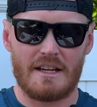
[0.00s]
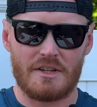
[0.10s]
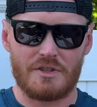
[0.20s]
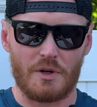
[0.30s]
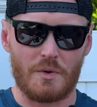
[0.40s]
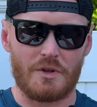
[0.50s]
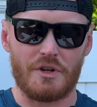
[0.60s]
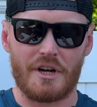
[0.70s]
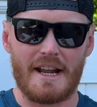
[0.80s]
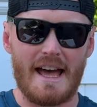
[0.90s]
So you're
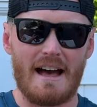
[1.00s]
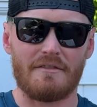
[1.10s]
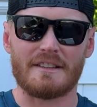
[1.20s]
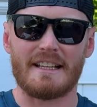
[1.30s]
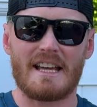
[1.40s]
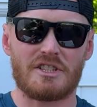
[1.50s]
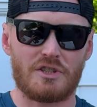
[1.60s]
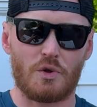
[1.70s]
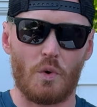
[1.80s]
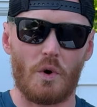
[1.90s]
gonna have less
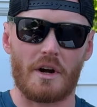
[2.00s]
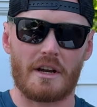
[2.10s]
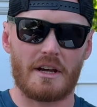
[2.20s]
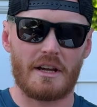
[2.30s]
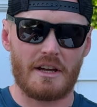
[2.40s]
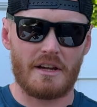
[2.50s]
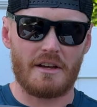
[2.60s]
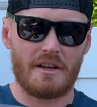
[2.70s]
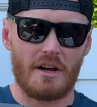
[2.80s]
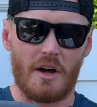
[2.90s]
torque
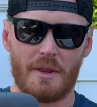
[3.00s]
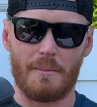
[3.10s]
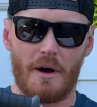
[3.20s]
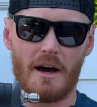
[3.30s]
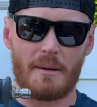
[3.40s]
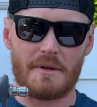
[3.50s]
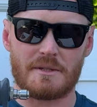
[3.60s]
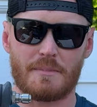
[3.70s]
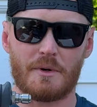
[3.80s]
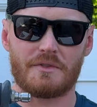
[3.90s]
on the bottom as
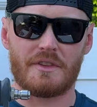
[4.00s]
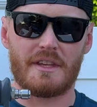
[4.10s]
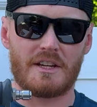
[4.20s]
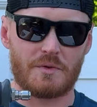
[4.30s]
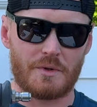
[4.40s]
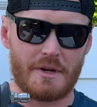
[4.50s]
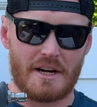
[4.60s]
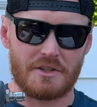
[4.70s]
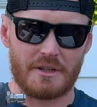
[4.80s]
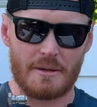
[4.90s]
opposed to this when you
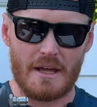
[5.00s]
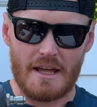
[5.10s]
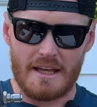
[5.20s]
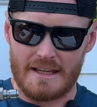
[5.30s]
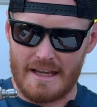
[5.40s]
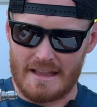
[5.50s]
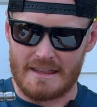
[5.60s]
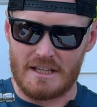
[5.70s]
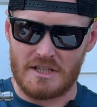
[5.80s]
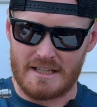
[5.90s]
actually get
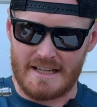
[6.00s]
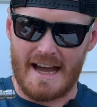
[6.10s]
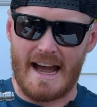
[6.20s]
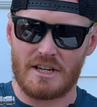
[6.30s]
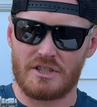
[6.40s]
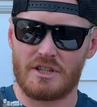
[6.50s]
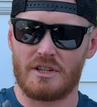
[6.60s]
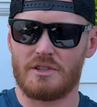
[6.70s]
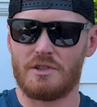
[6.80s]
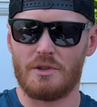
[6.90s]
this attached
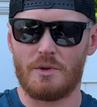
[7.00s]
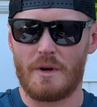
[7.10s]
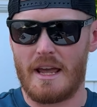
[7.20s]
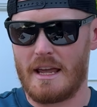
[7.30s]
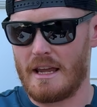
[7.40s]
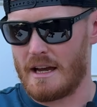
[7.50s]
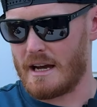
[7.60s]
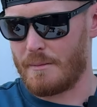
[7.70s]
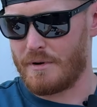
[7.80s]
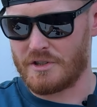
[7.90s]
to
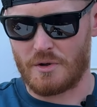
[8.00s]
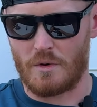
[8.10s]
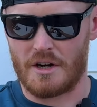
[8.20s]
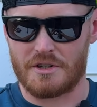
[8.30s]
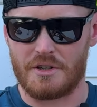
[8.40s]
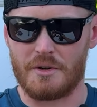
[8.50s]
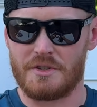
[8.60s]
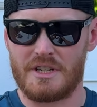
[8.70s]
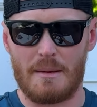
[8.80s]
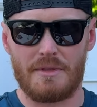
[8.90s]
a pressure washer hose.
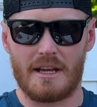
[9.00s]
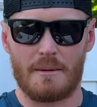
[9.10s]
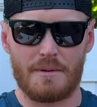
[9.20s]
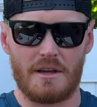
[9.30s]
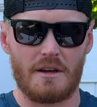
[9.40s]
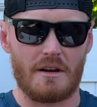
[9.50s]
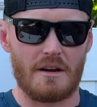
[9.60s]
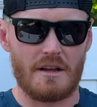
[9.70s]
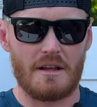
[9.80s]
Same thing up here.